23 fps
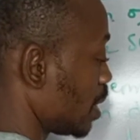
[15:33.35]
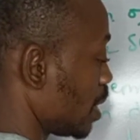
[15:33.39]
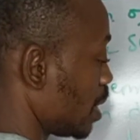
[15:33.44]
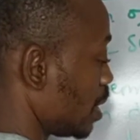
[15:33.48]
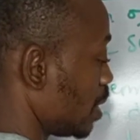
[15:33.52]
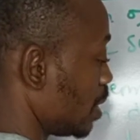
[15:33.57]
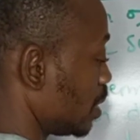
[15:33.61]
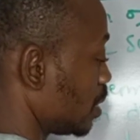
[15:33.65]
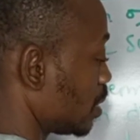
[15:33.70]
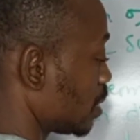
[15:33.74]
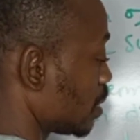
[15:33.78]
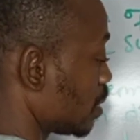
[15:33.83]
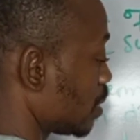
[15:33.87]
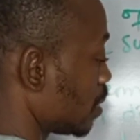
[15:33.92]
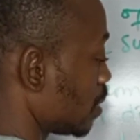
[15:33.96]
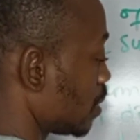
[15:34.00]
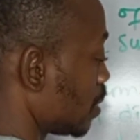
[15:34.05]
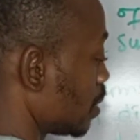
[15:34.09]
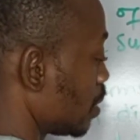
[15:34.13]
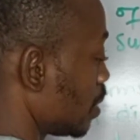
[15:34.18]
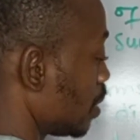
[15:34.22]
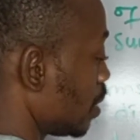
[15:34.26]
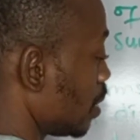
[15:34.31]
8
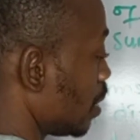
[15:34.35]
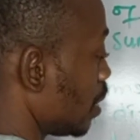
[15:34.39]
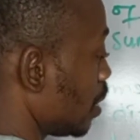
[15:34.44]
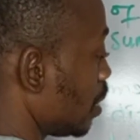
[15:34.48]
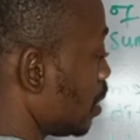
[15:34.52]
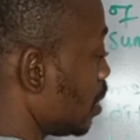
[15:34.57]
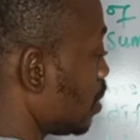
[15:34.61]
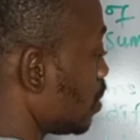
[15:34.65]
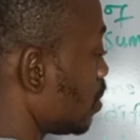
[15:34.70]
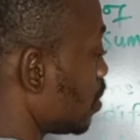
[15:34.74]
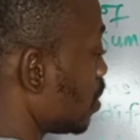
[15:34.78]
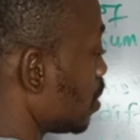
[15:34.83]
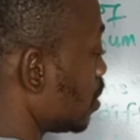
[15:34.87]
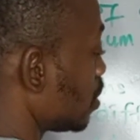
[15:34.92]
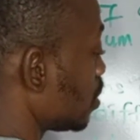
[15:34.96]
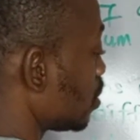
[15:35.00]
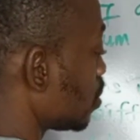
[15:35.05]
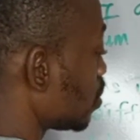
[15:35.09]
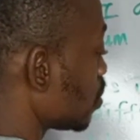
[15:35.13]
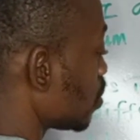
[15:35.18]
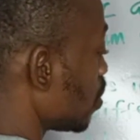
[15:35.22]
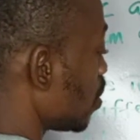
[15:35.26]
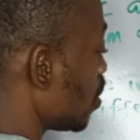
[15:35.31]
equals
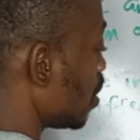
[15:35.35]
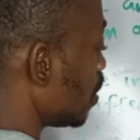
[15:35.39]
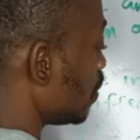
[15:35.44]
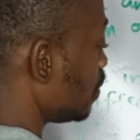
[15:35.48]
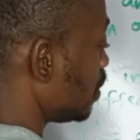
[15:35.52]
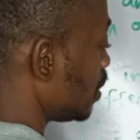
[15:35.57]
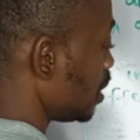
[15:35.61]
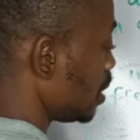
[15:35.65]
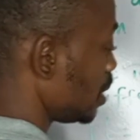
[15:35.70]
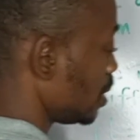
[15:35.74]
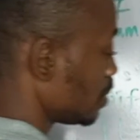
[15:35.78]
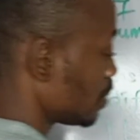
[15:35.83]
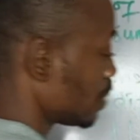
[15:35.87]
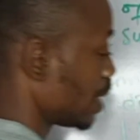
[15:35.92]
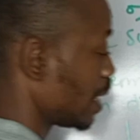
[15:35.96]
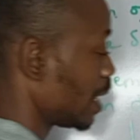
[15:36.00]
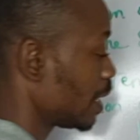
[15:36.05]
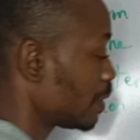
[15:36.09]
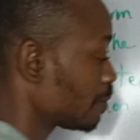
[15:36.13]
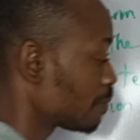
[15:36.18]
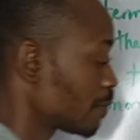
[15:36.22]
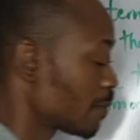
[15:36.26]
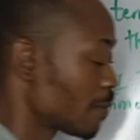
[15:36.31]
12D, right?